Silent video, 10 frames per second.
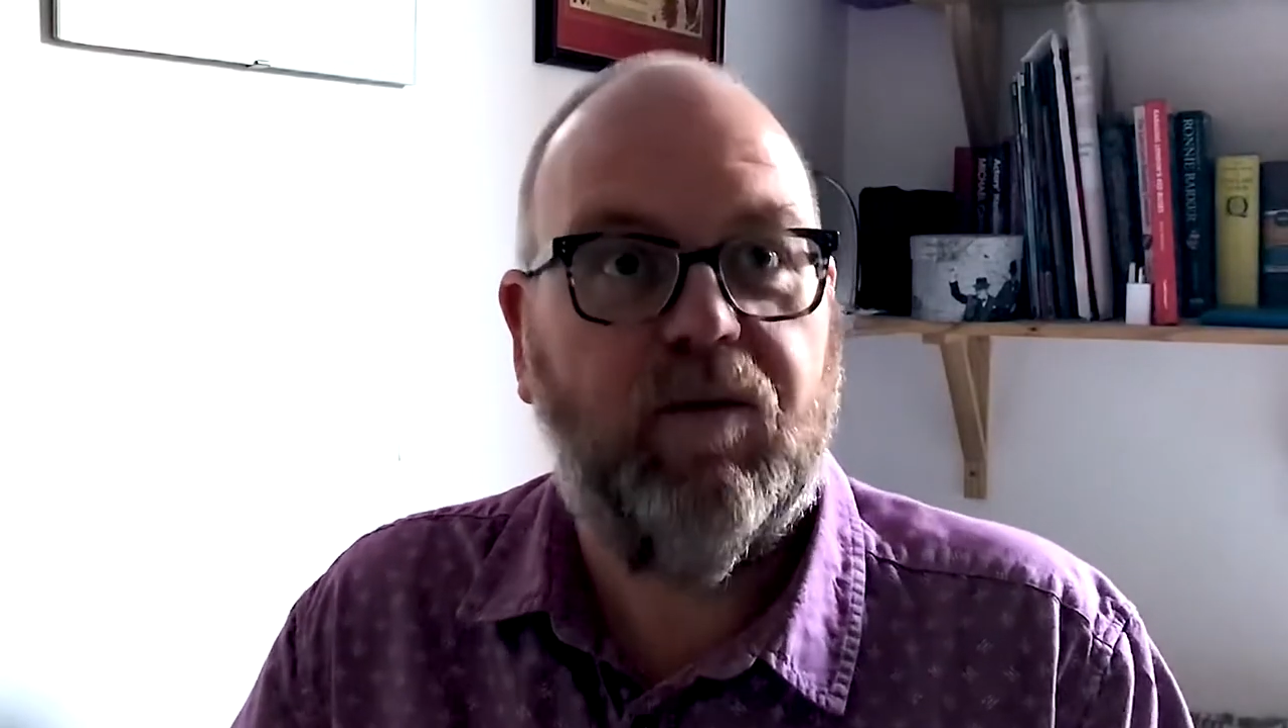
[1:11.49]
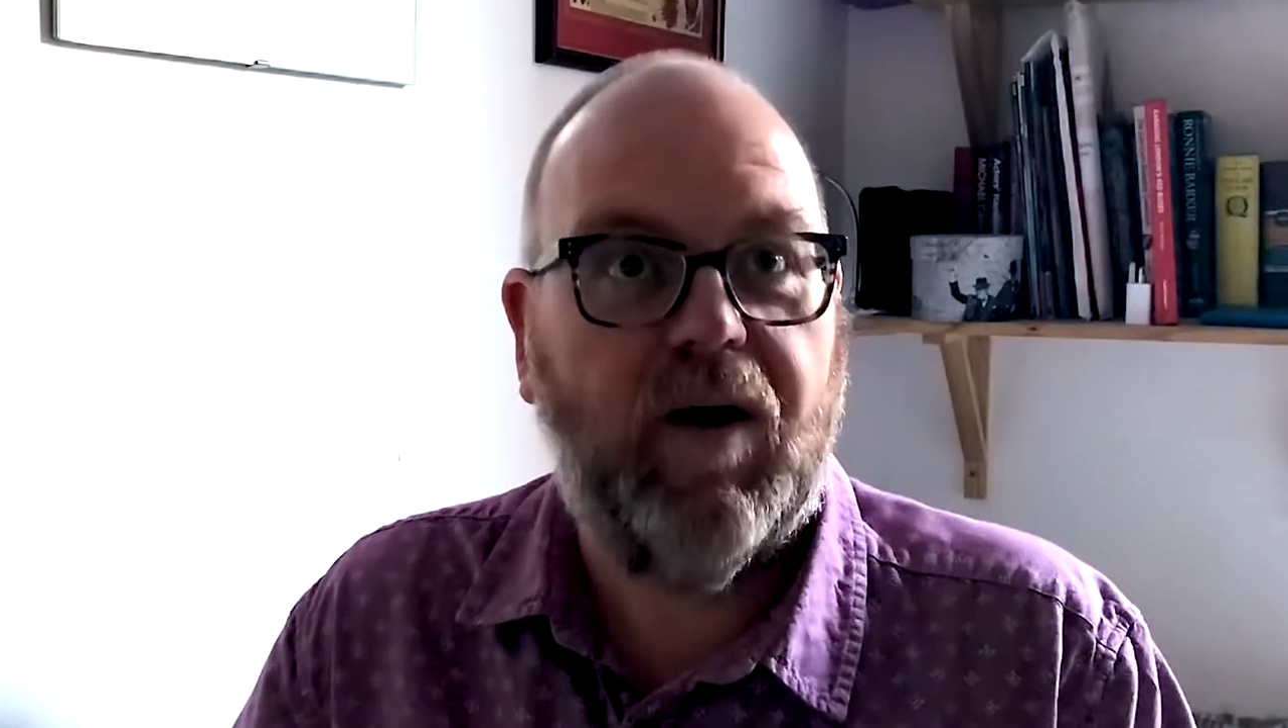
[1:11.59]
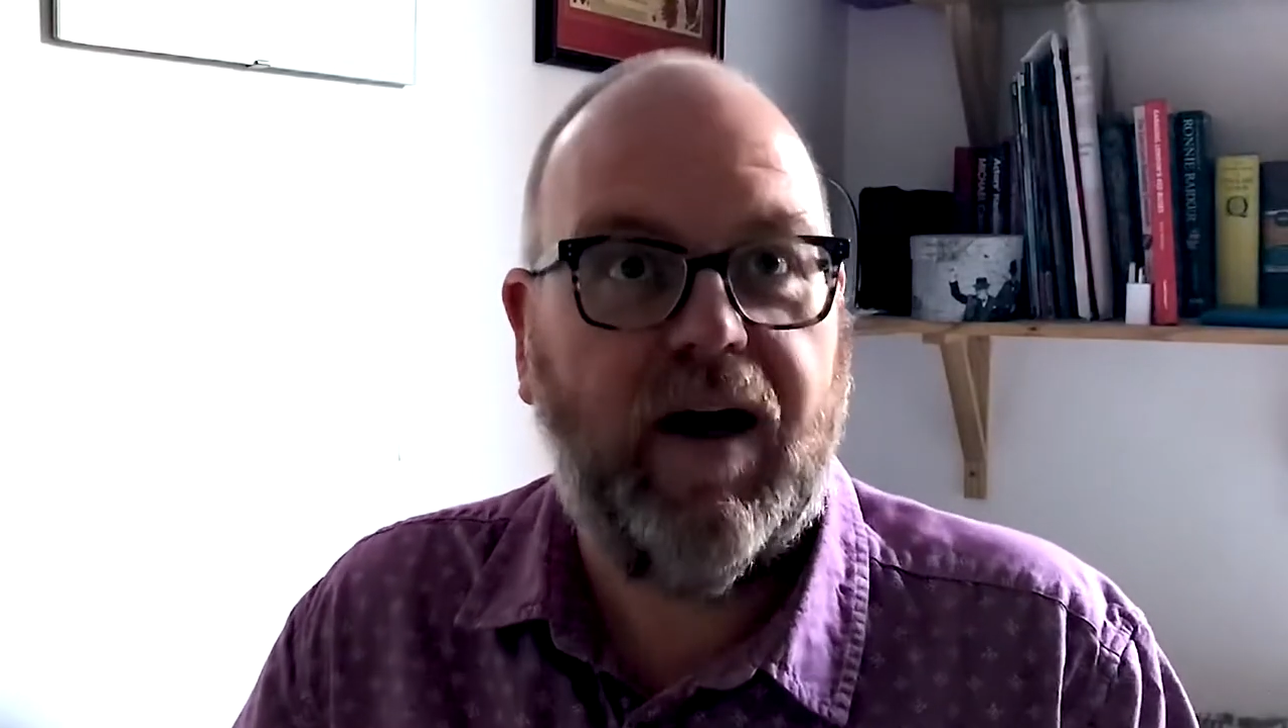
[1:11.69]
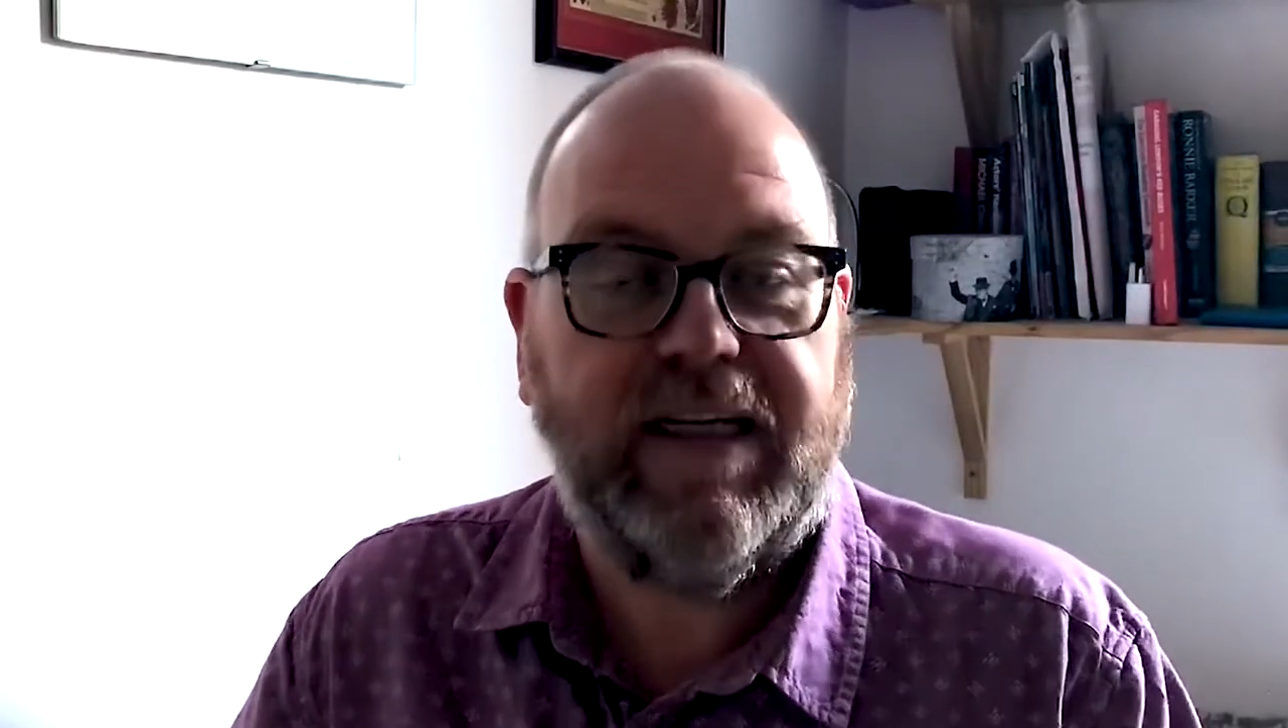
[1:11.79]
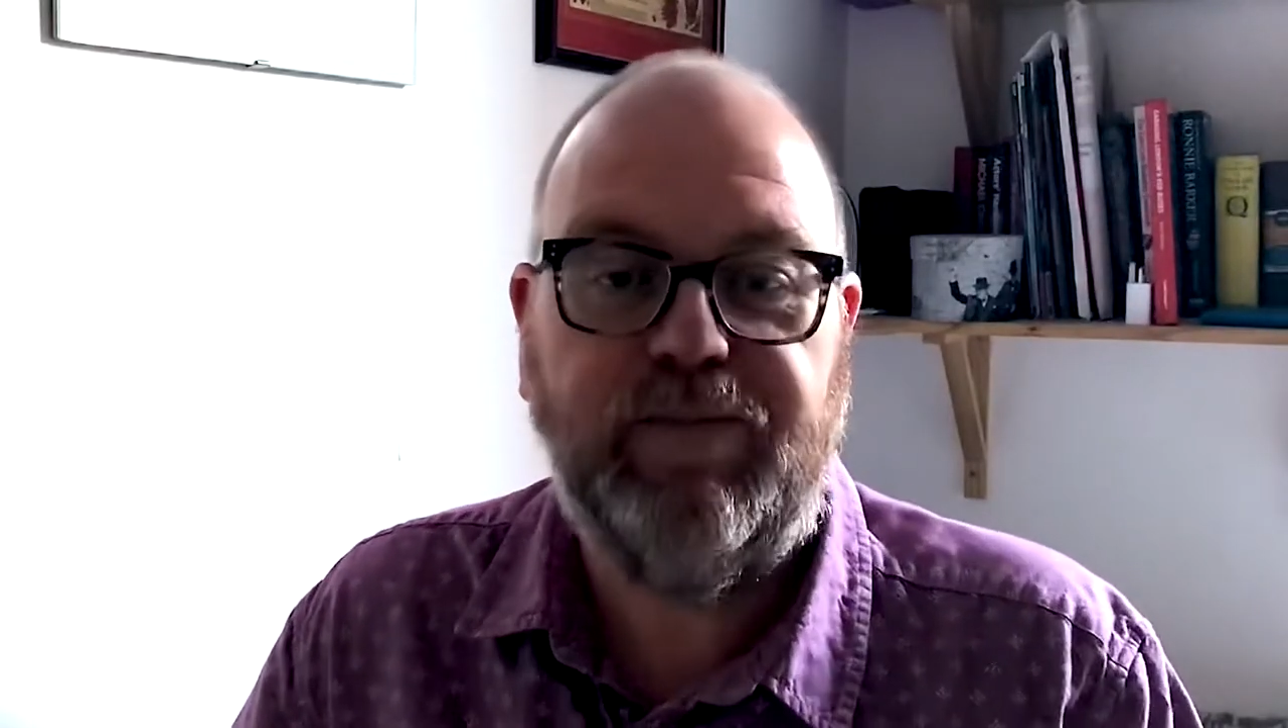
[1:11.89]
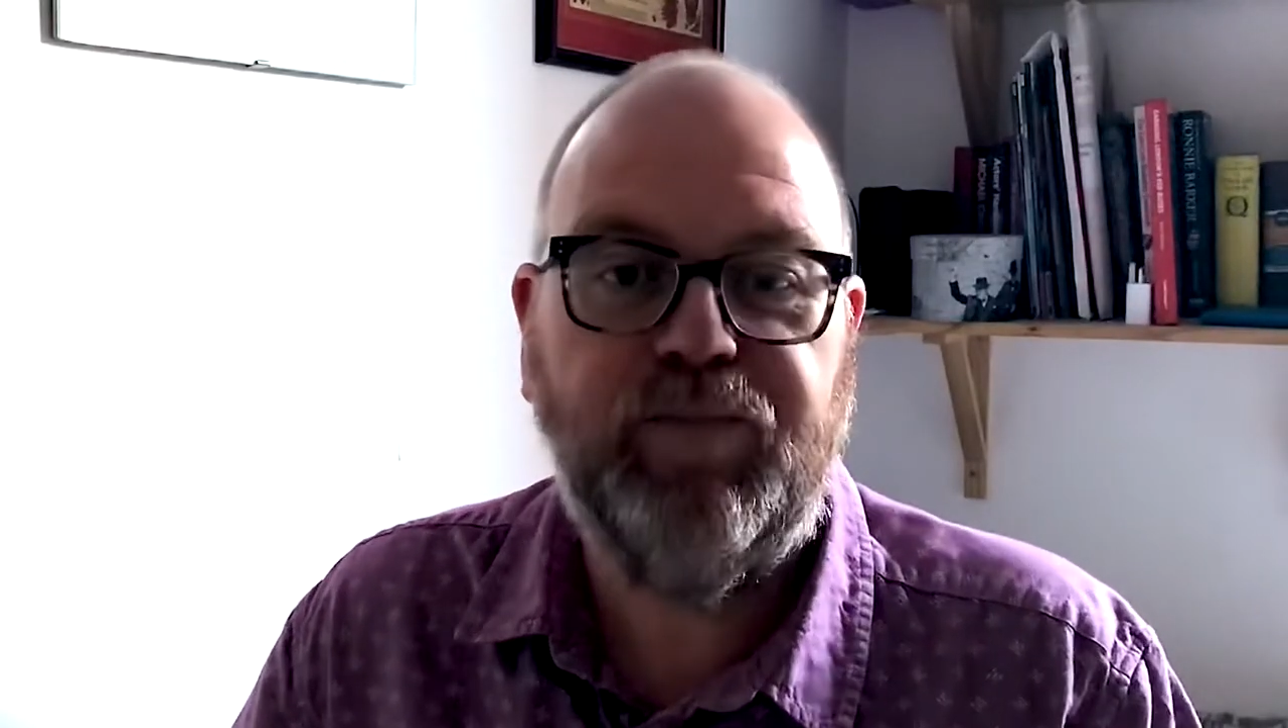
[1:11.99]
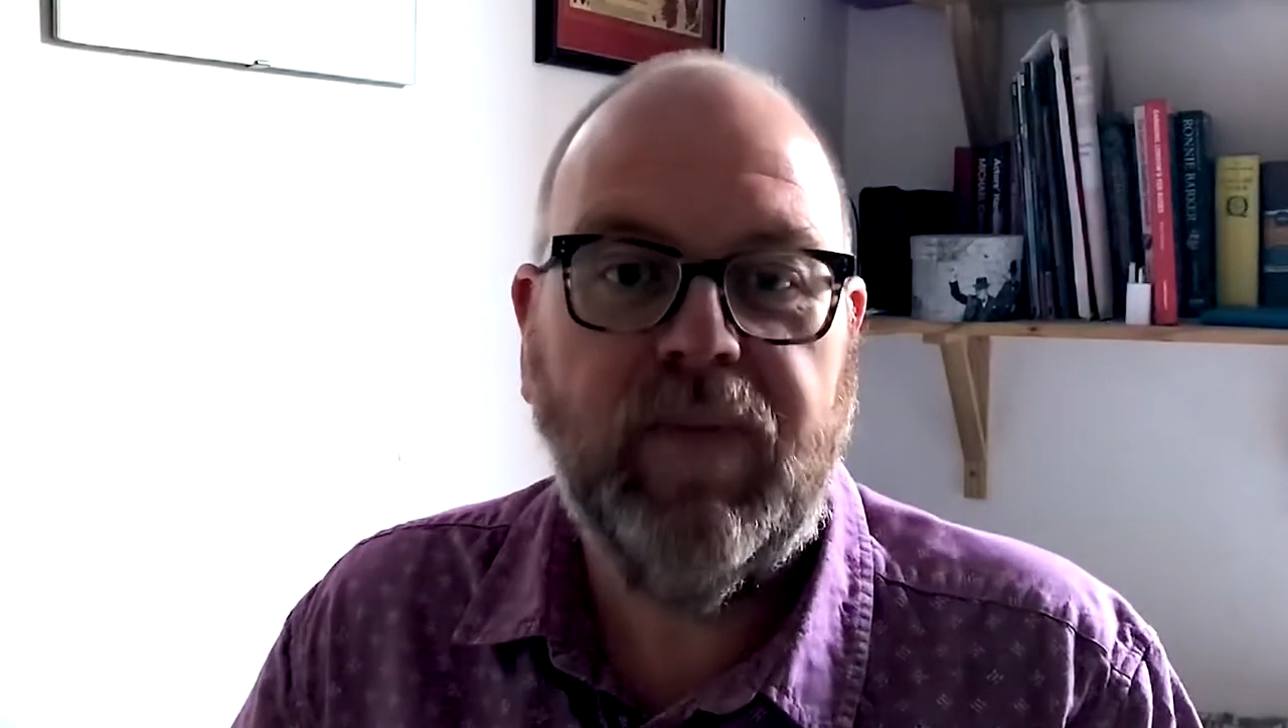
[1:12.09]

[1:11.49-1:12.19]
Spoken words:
mind.